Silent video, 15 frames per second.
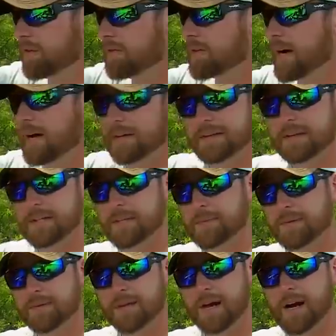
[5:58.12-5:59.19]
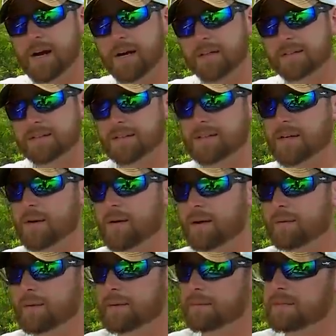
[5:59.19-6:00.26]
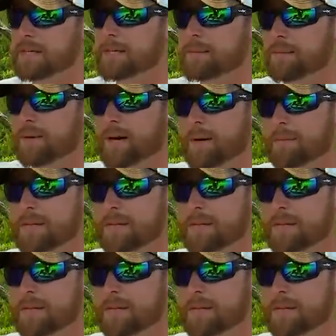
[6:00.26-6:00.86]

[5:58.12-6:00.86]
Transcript: you've got deeper docks, you know, and deeper I